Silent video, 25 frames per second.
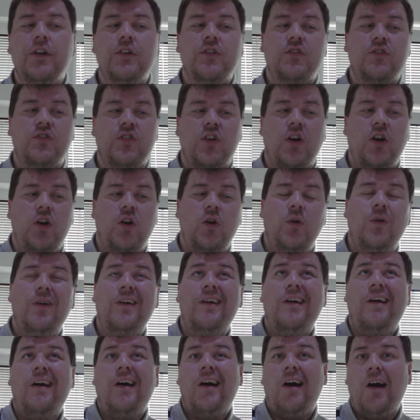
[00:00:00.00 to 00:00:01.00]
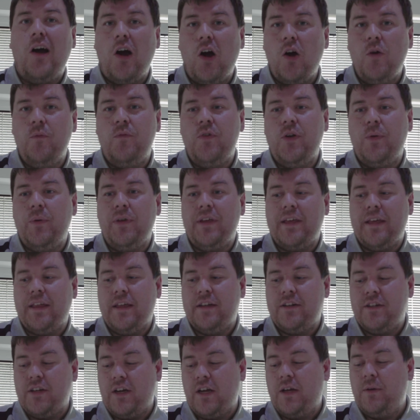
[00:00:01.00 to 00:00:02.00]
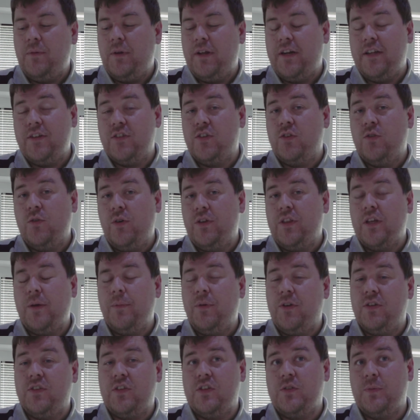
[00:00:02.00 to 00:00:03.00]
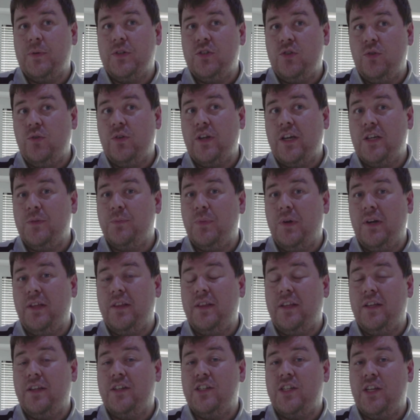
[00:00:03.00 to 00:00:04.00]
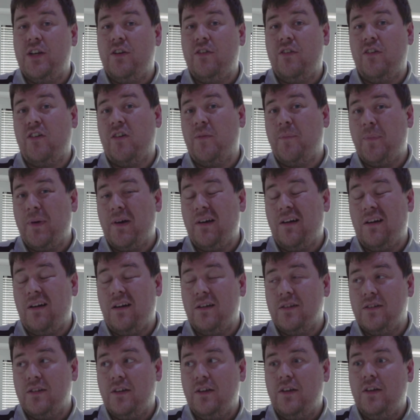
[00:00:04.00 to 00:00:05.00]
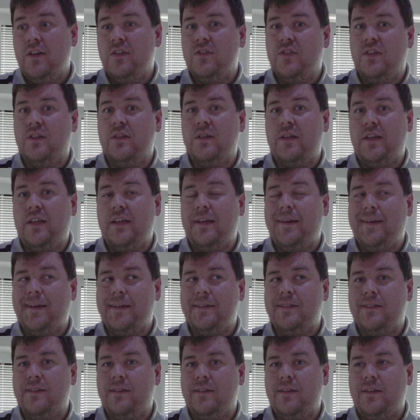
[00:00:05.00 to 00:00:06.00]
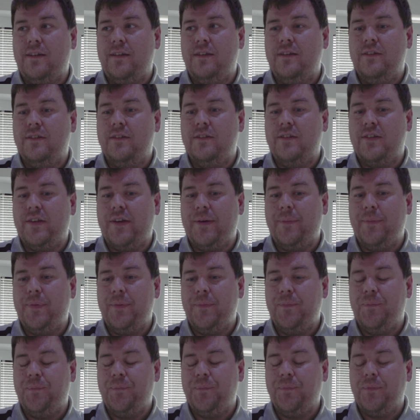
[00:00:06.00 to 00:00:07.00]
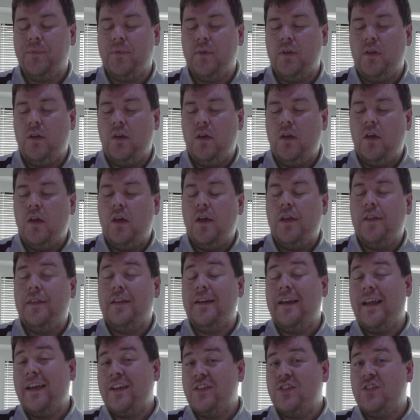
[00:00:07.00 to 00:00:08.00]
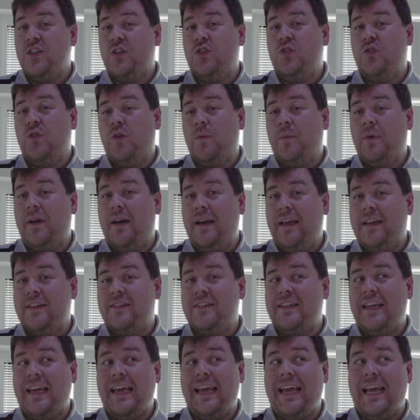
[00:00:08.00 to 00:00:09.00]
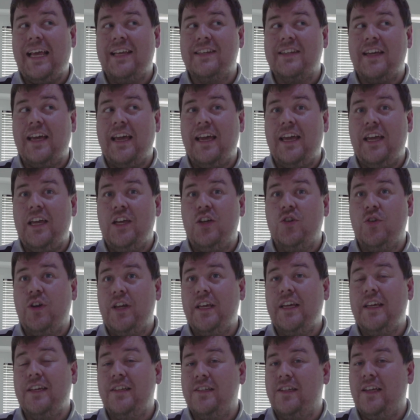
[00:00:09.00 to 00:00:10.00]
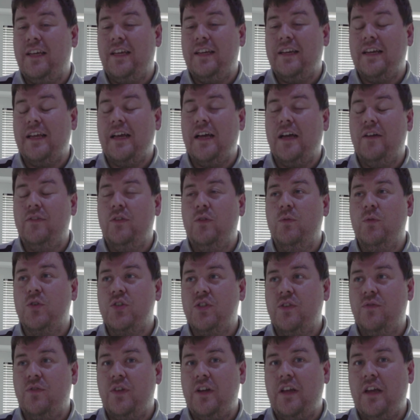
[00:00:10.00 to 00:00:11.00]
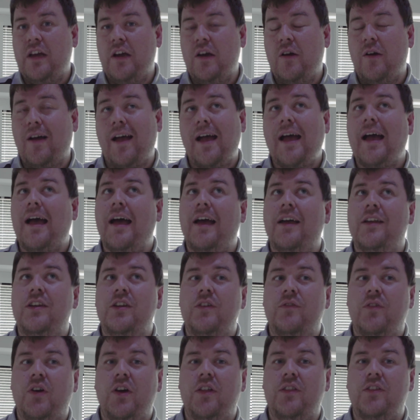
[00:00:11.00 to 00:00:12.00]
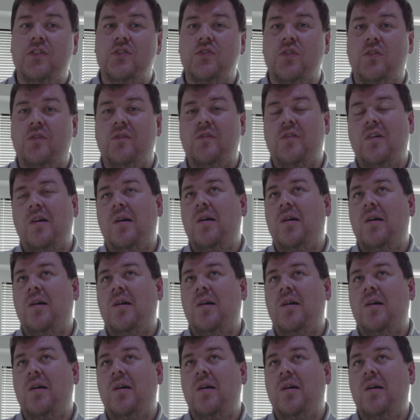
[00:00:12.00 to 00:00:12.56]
So hopefully we can get that done. It is annoying though because they spent two days pulling the interior apart so that they could get to the sub. The next issue on my list is a creaky seat. Now, if you watch the video and you've heard this sort of